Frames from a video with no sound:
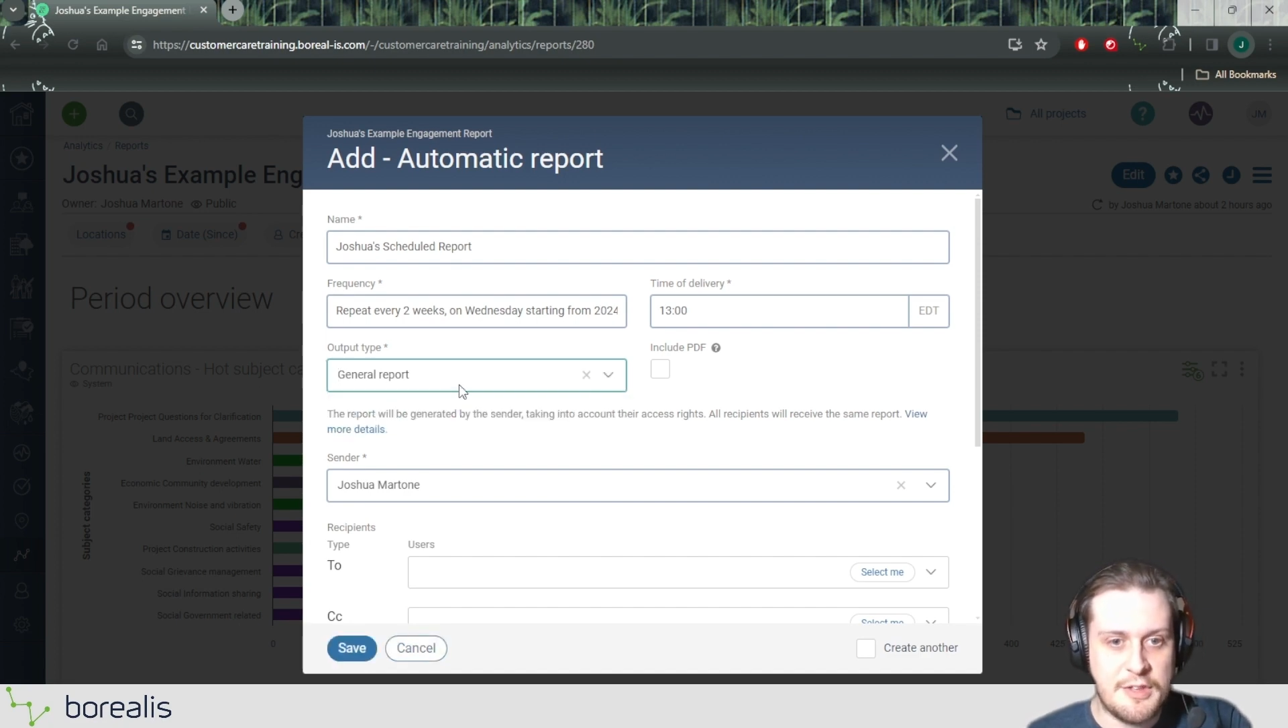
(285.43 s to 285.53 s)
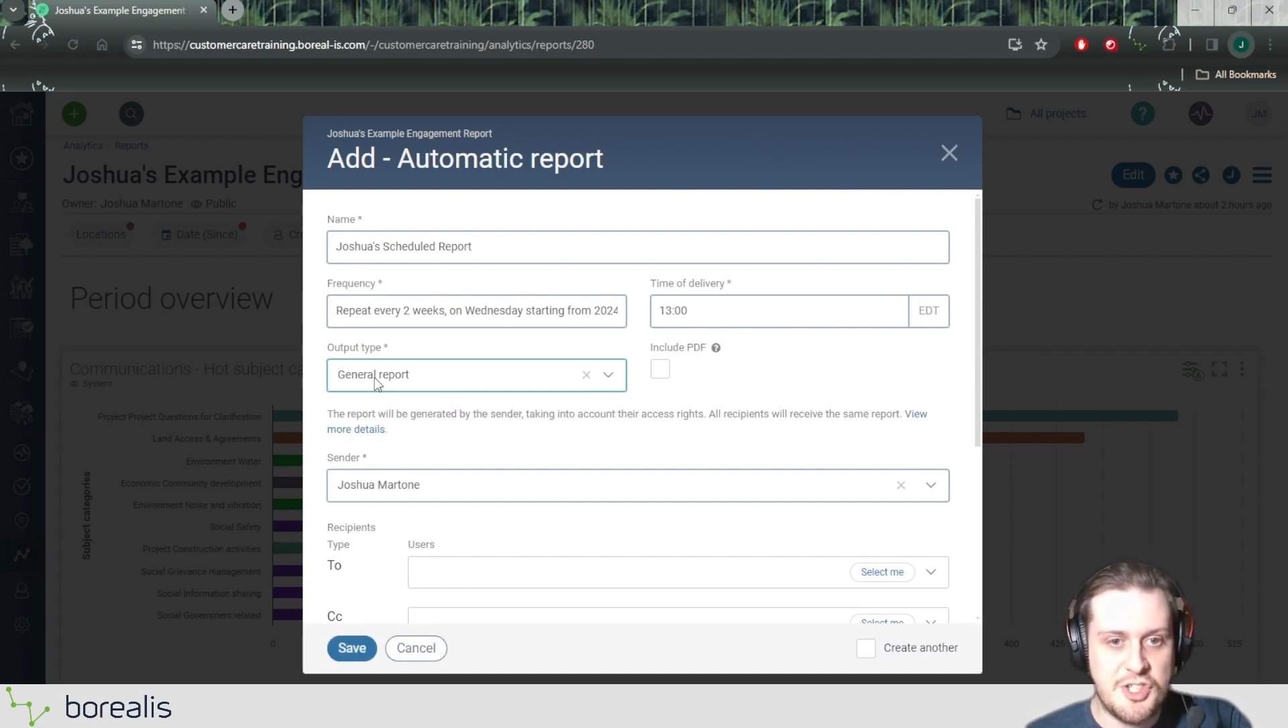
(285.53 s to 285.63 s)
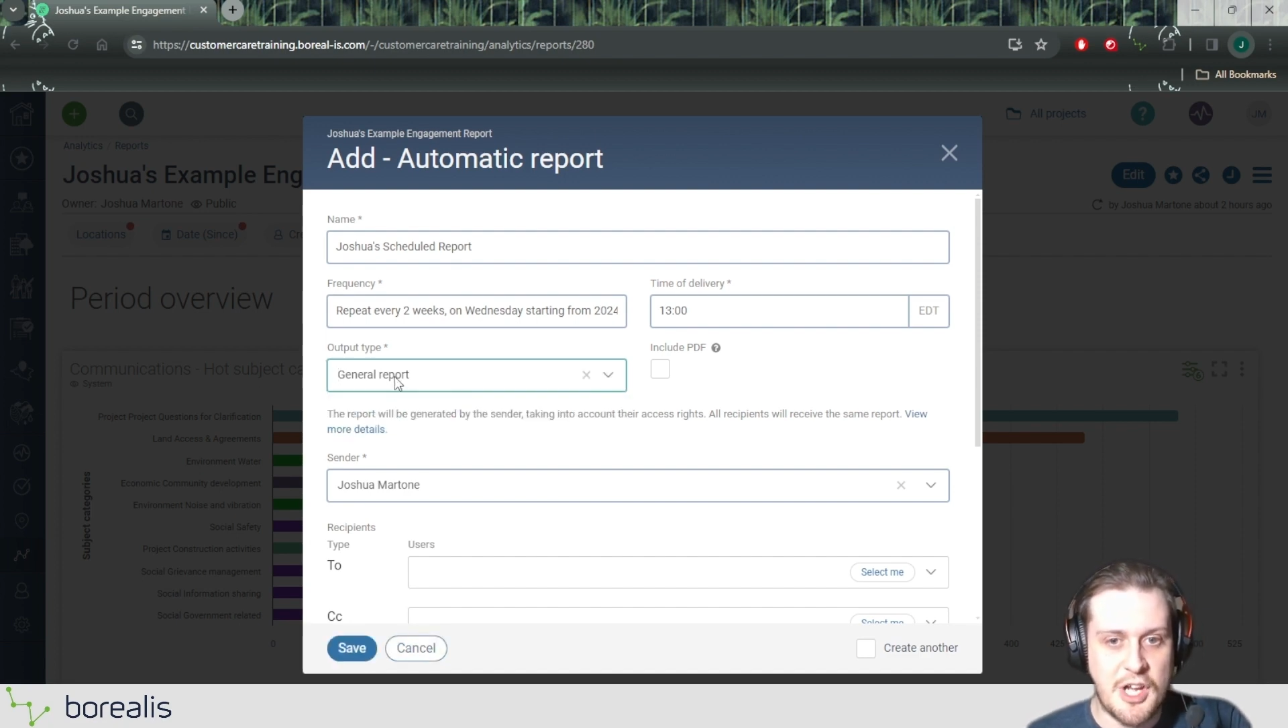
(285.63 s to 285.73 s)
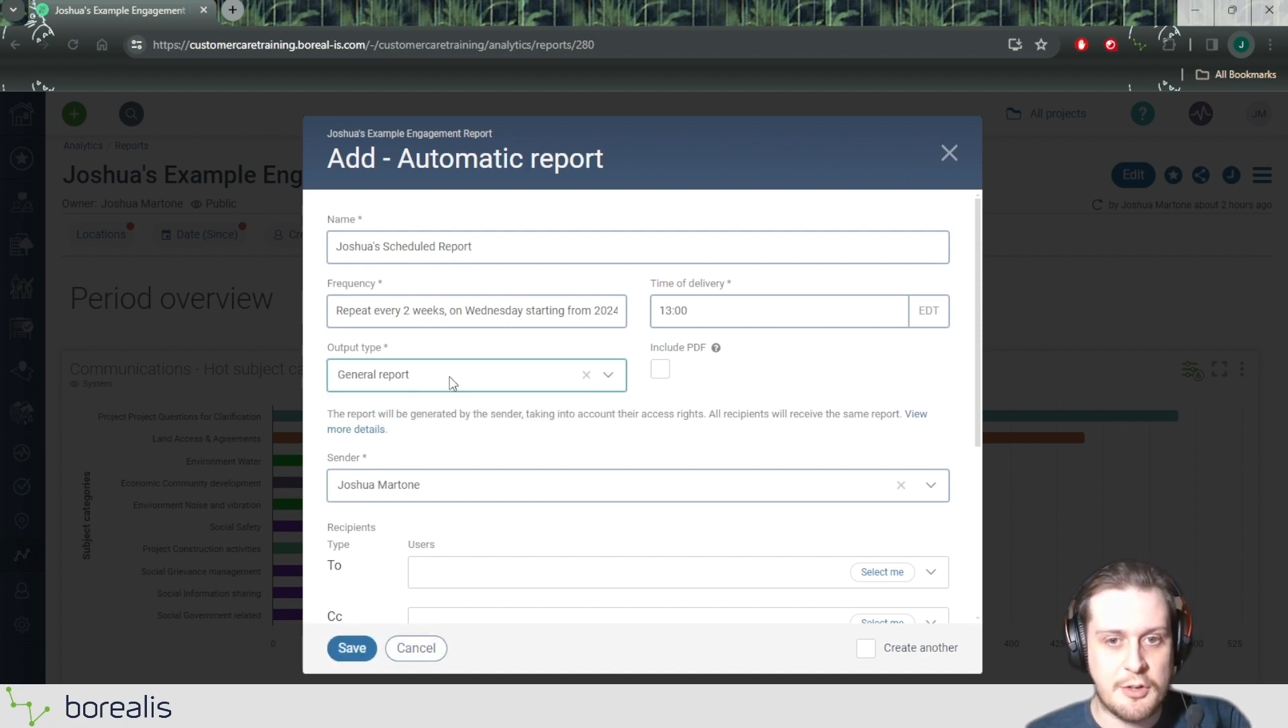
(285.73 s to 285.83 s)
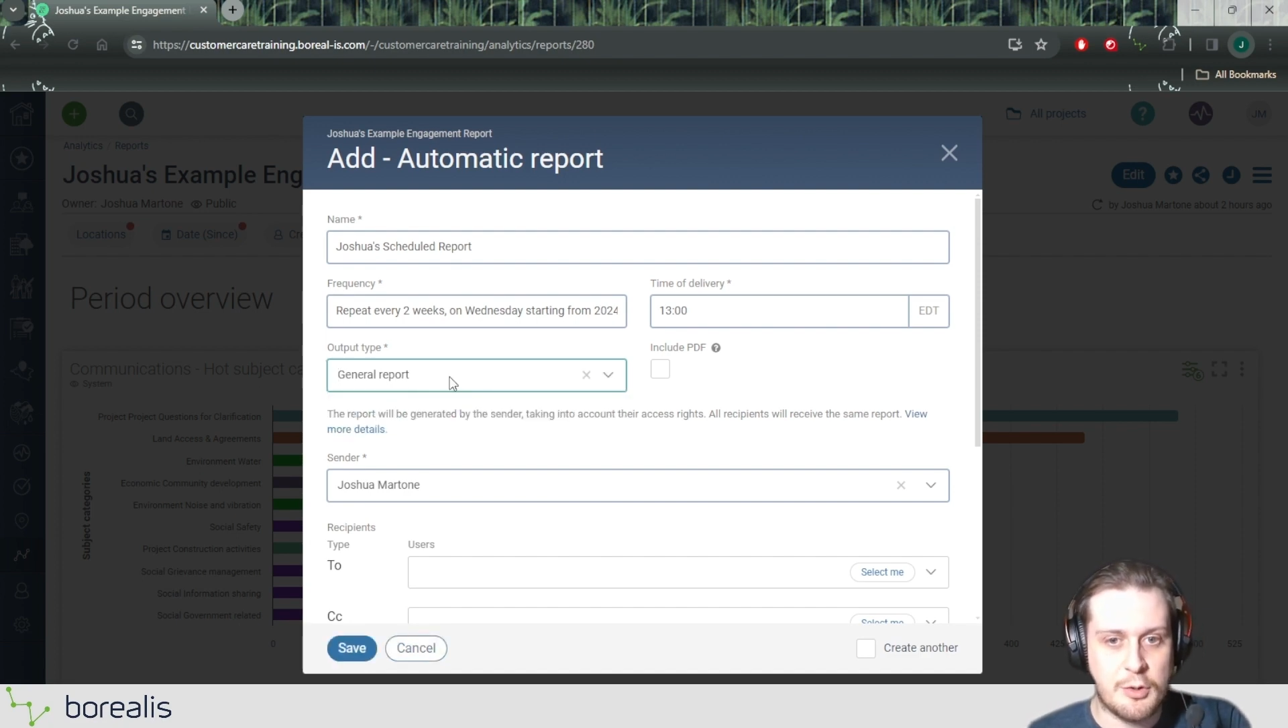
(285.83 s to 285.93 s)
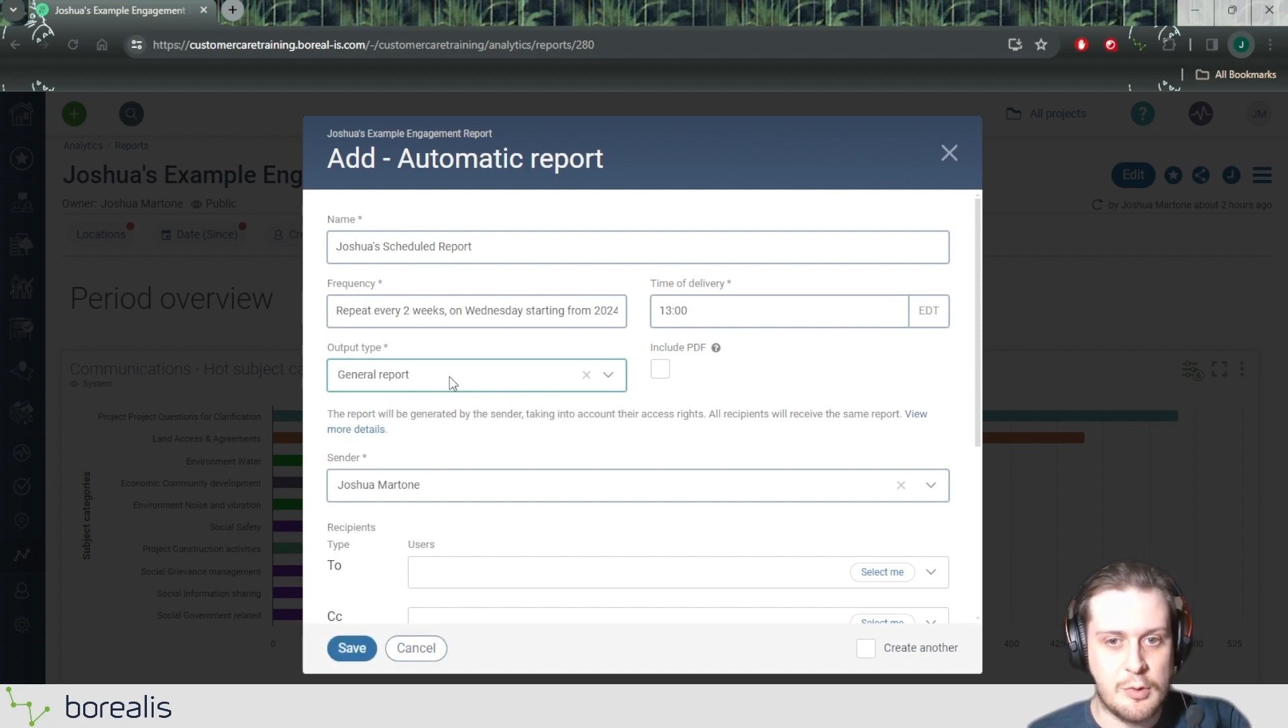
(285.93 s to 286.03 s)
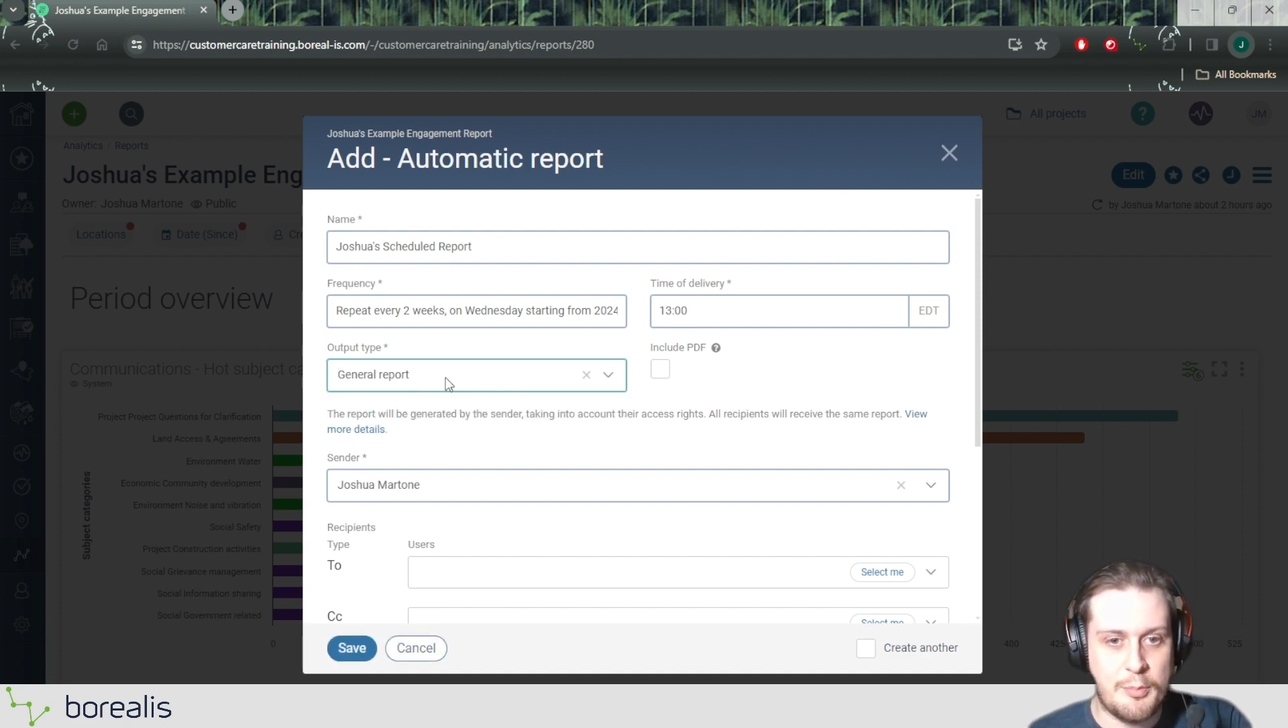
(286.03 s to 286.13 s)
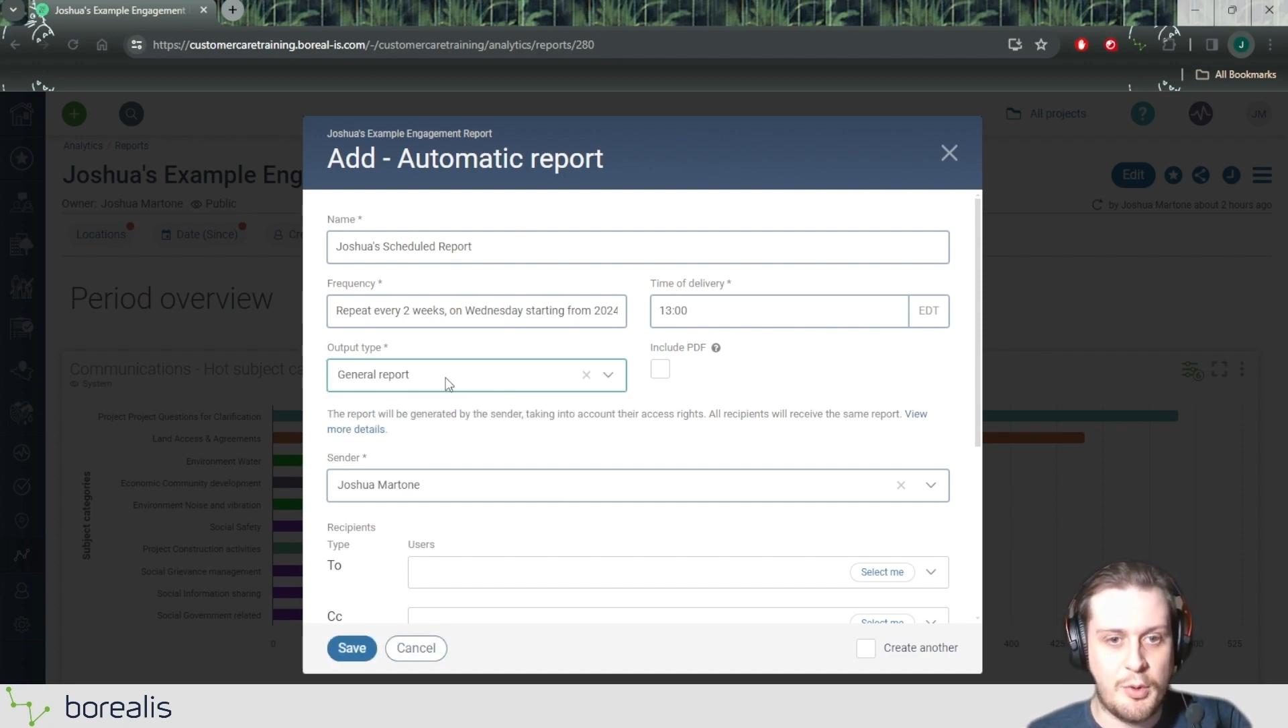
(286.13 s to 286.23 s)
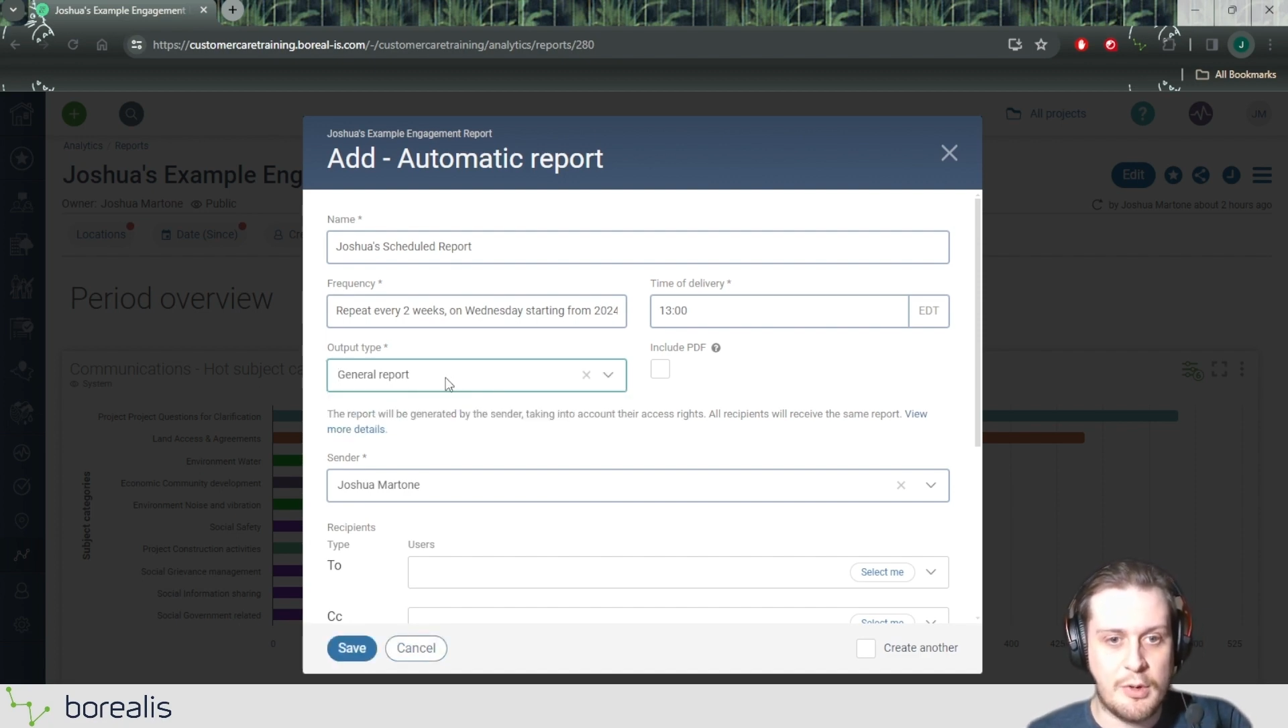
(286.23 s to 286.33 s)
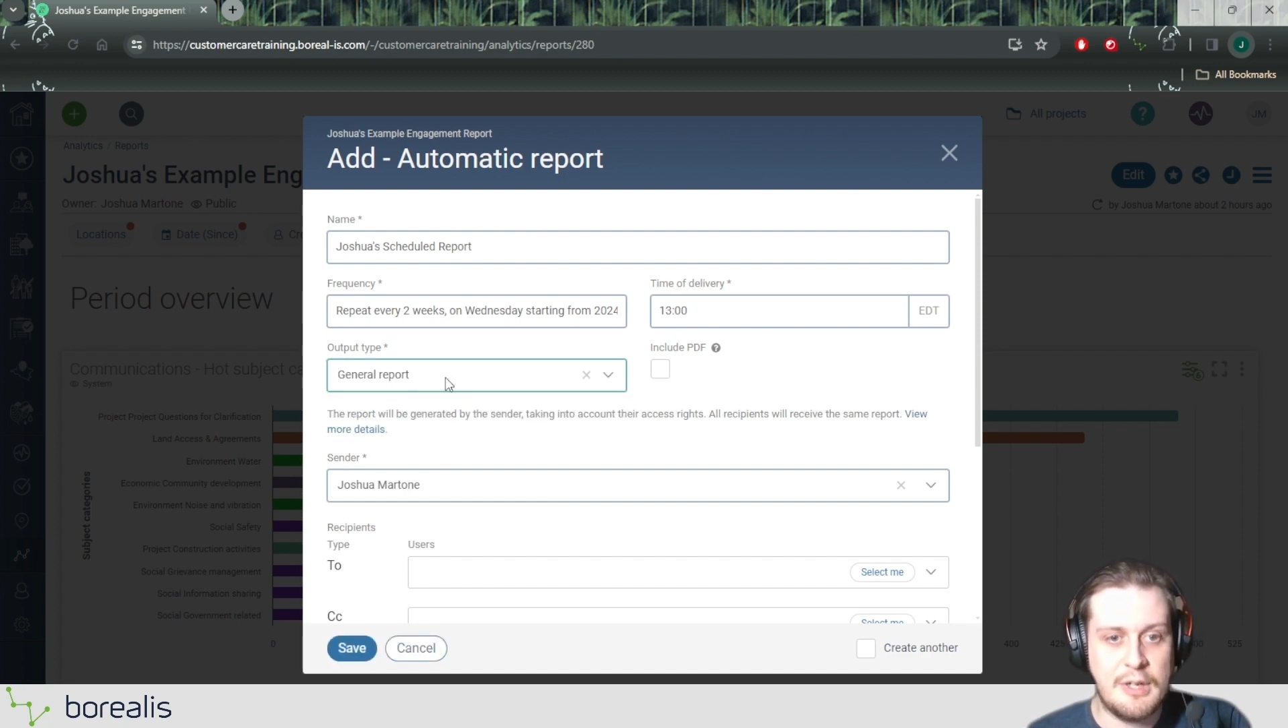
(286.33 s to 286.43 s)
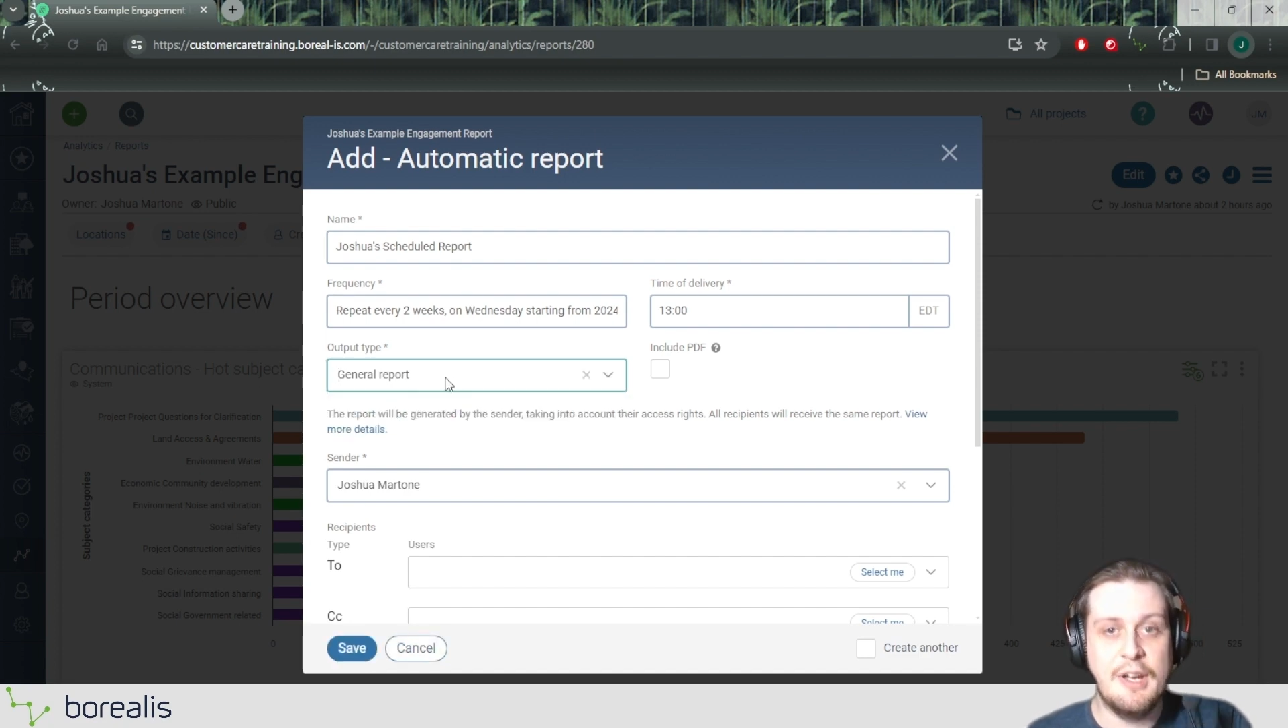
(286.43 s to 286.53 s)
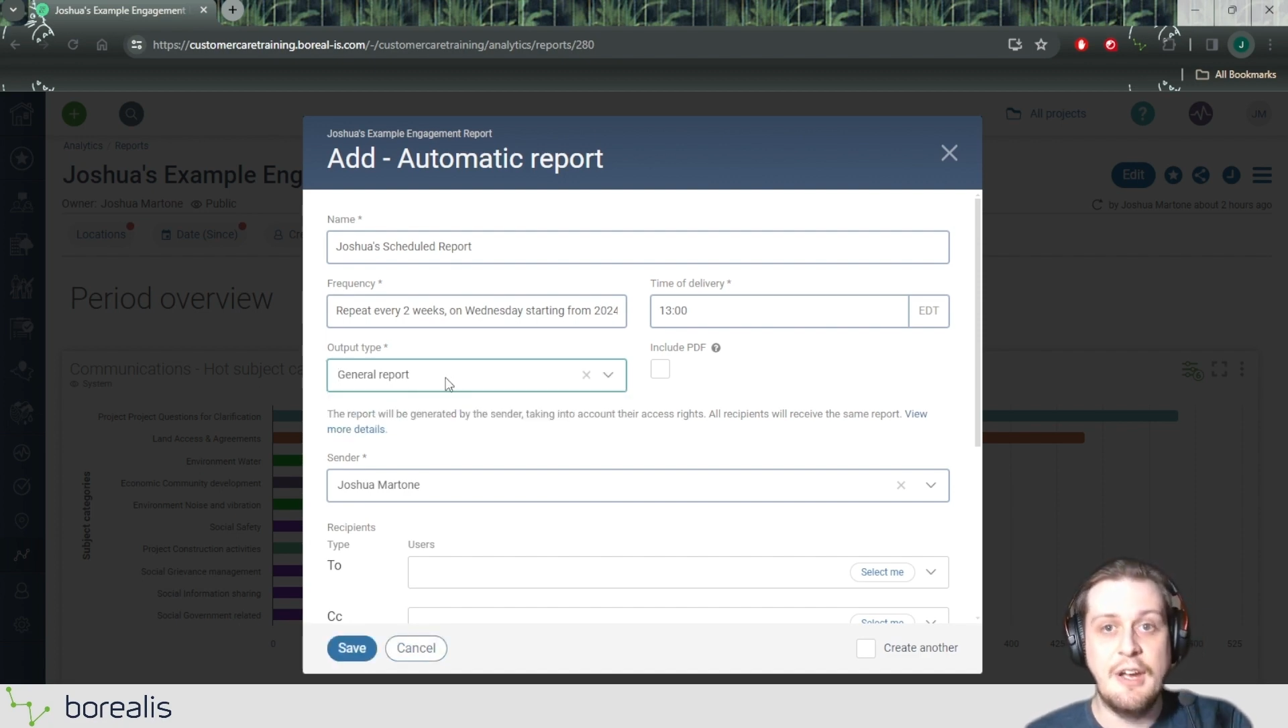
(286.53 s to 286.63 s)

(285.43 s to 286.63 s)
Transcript: the general report